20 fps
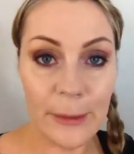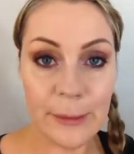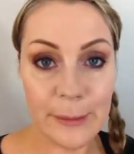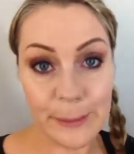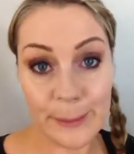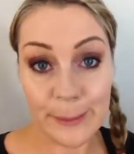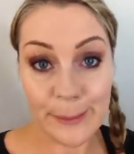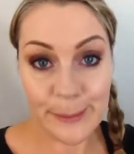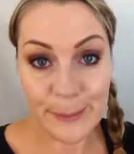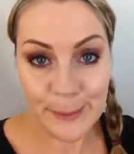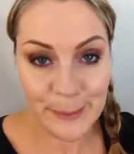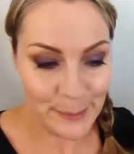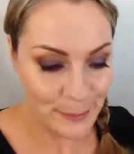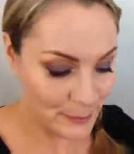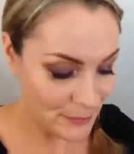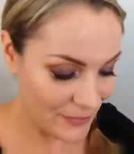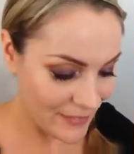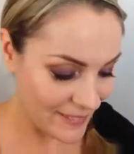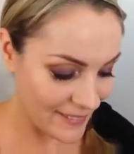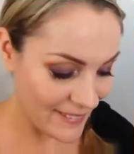
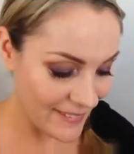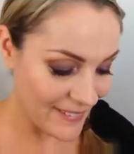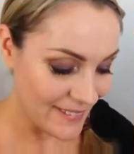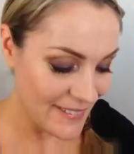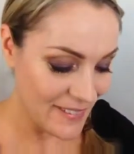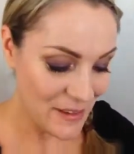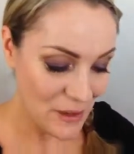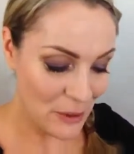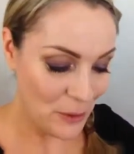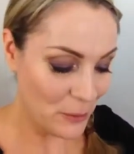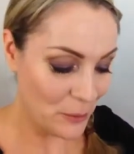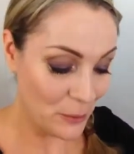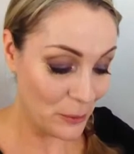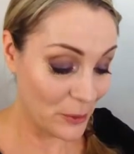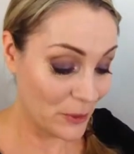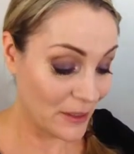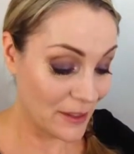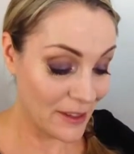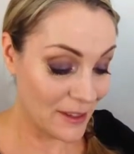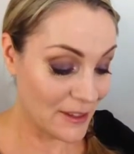
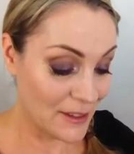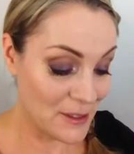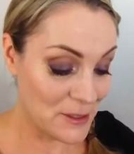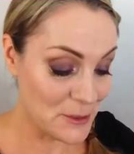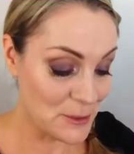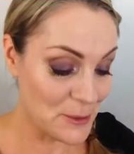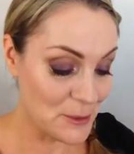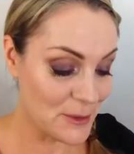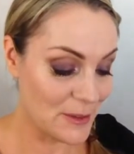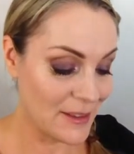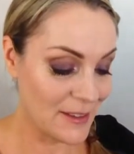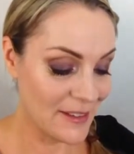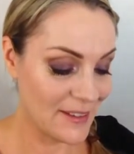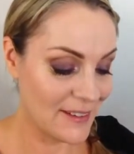What can I do?